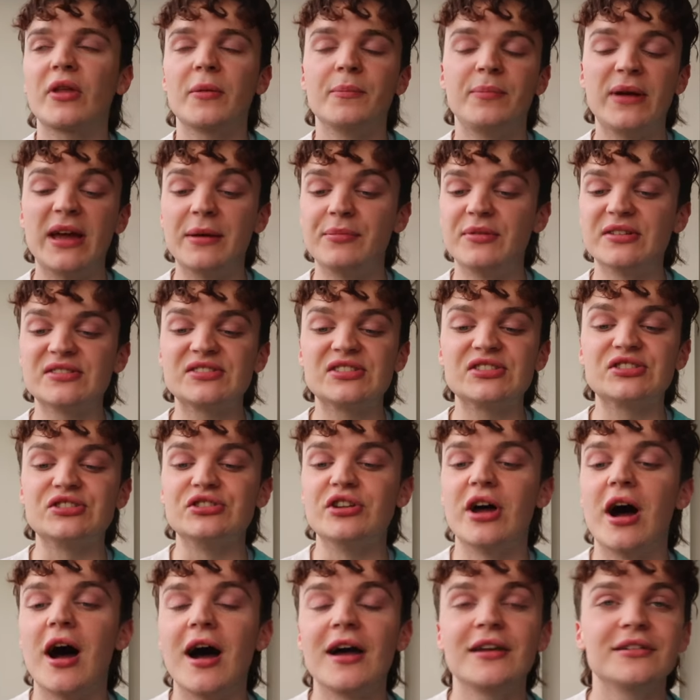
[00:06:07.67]
babe, this is
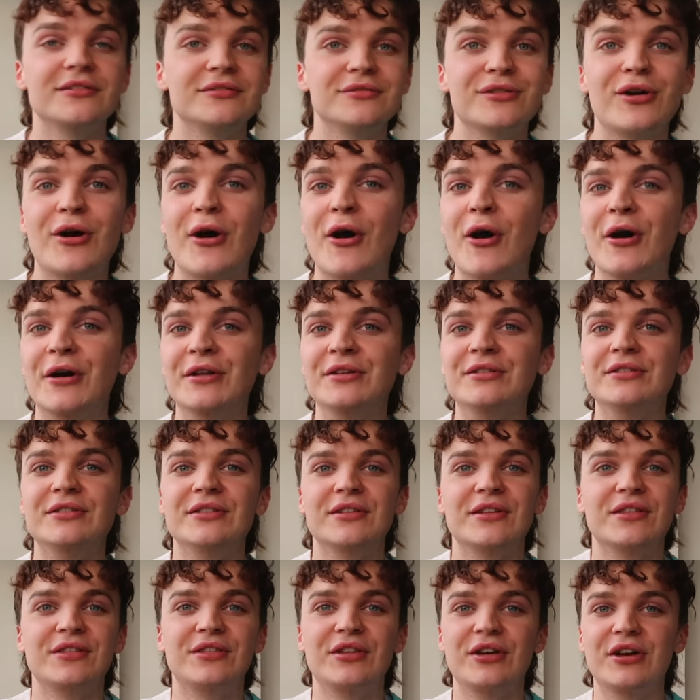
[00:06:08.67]
not
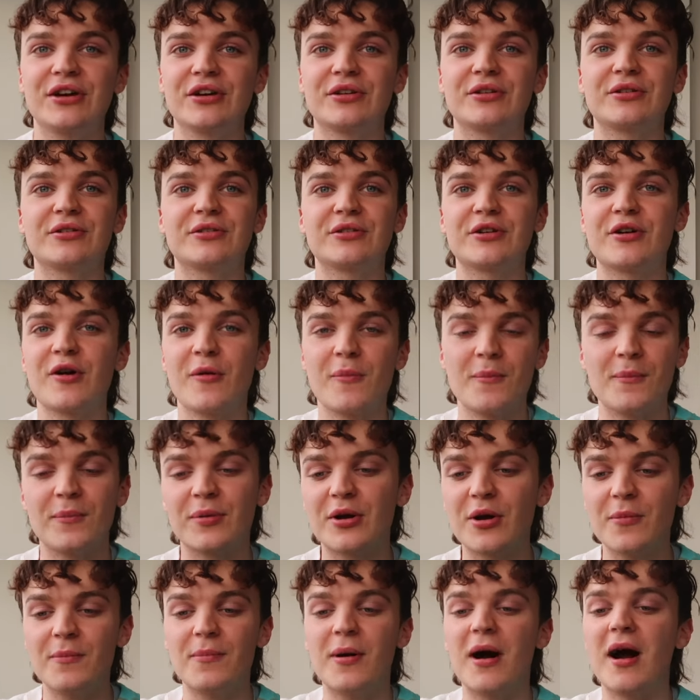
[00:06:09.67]
on the
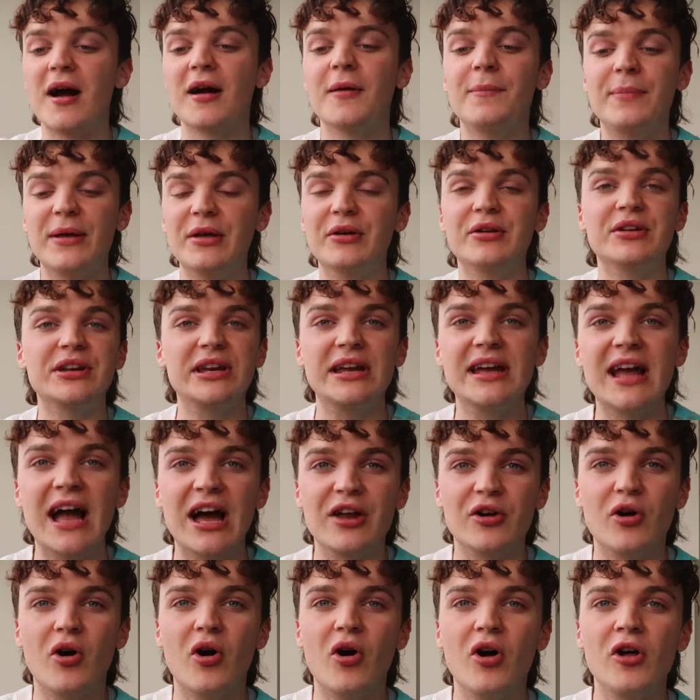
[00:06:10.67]
comparability
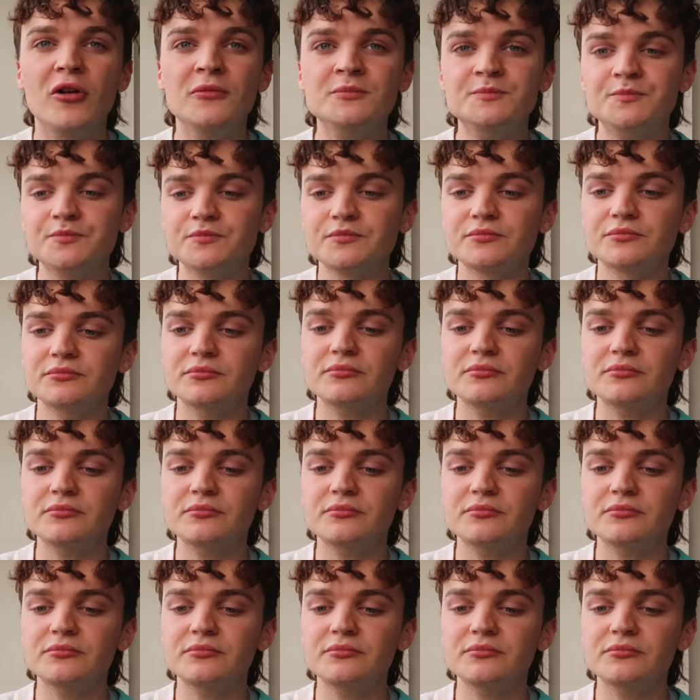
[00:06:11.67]
at all.